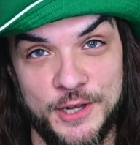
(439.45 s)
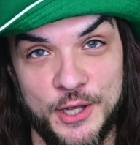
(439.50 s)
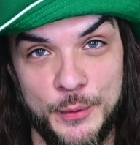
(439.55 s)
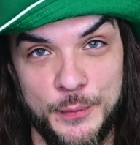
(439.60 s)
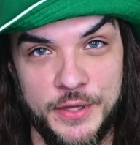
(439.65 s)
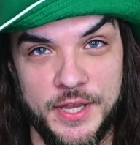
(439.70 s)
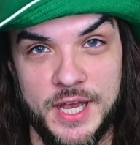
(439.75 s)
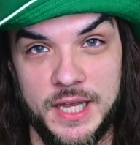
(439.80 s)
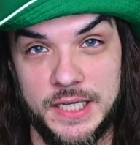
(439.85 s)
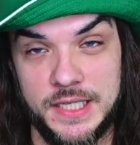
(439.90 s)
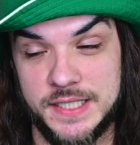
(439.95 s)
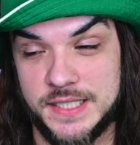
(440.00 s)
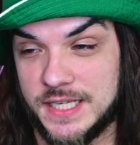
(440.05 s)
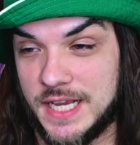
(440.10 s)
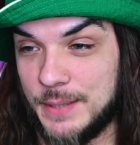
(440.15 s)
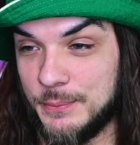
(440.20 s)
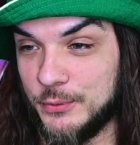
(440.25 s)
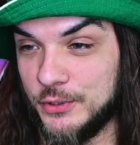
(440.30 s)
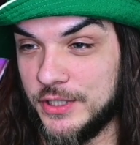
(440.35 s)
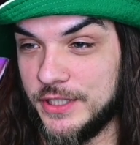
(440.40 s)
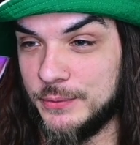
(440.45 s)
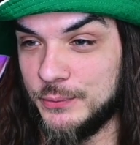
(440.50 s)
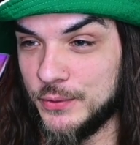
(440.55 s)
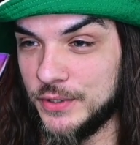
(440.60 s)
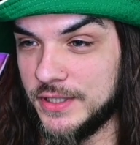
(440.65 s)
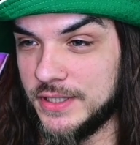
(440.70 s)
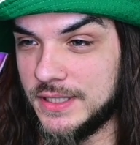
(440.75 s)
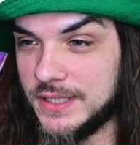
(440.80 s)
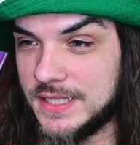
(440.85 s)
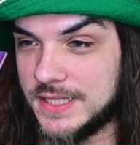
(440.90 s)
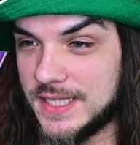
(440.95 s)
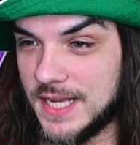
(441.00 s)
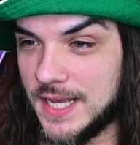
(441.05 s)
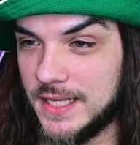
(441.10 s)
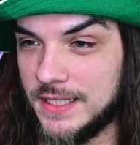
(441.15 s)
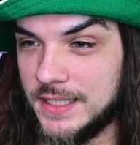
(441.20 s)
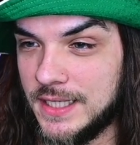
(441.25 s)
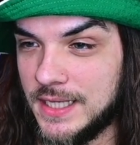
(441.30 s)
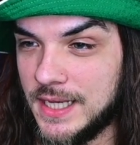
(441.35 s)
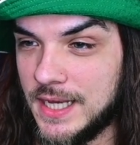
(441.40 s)
I'll be honest, I'm really, really
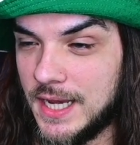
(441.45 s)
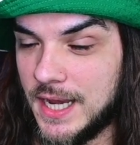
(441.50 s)
excited.